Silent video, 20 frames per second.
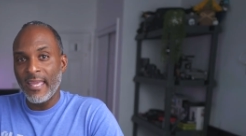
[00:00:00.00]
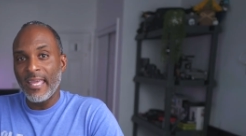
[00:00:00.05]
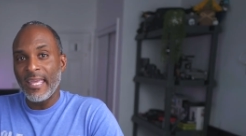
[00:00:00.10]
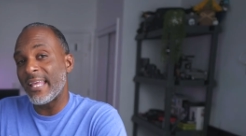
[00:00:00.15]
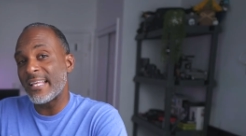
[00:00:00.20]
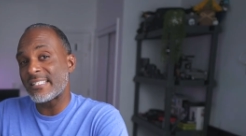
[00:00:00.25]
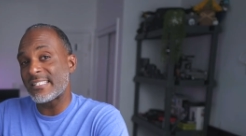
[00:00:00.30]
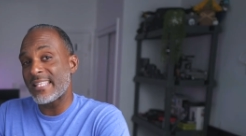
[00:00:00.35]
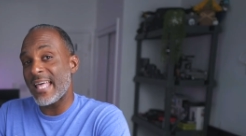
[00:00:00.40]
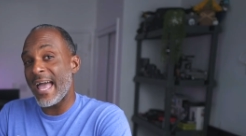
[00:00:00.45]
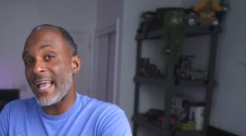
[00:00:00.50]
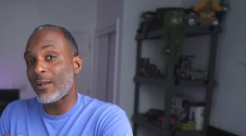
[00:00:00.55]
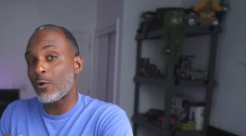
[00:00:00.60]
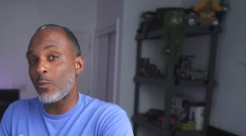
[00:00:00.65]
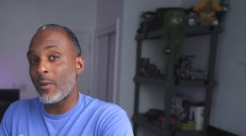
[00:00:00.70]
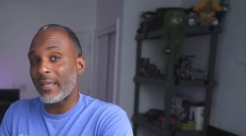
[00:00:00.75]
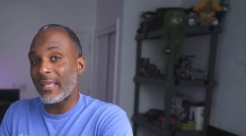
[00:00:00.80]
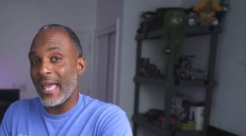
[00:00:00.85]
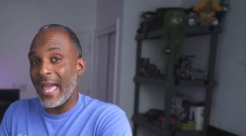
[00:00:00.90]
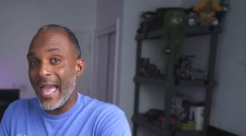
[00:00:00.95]
is that
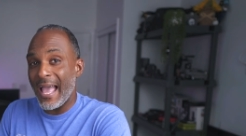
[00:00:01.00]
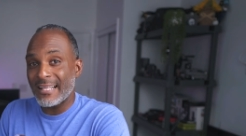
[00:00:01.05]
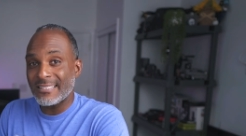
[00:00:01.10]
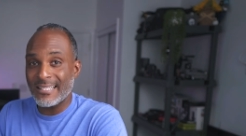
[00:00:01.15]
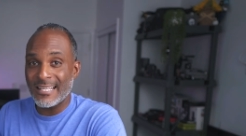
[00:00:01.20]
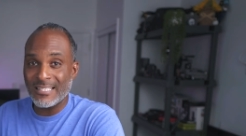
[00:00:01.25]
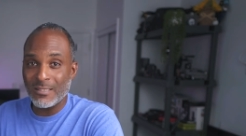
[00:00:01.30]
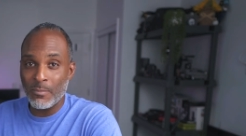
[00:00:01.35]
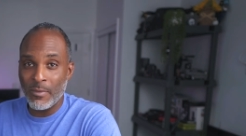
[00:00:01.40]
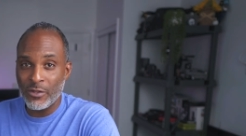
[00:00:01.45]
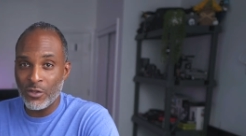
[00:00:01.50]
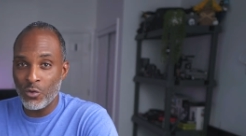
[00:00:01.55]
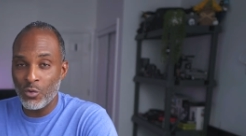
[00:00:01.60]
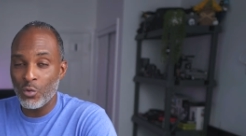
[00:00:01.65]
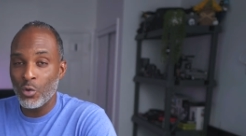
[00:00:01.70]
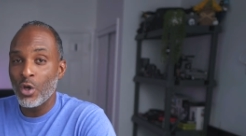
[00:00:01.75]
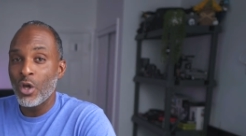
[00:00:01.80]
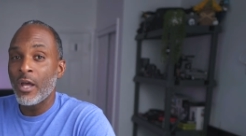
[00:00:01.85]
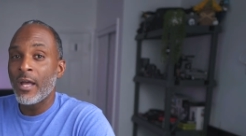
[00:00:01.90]
quick access menu